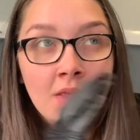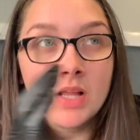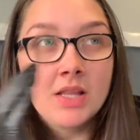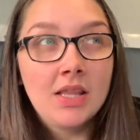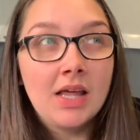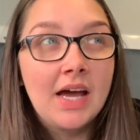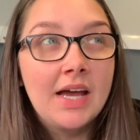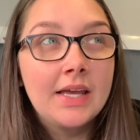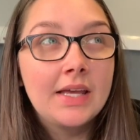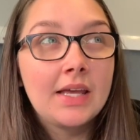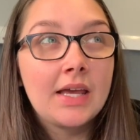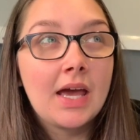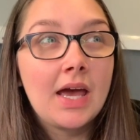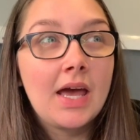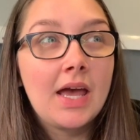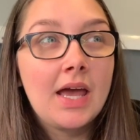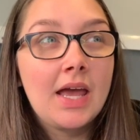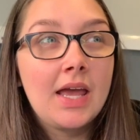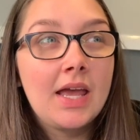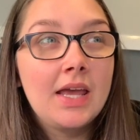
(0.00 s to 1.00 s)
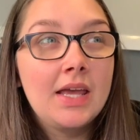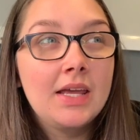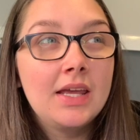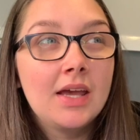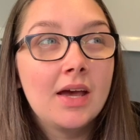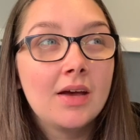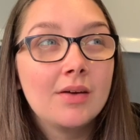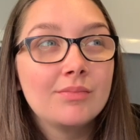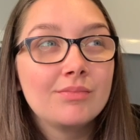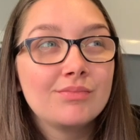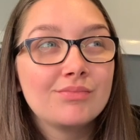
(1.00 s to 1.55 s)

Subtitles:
like a,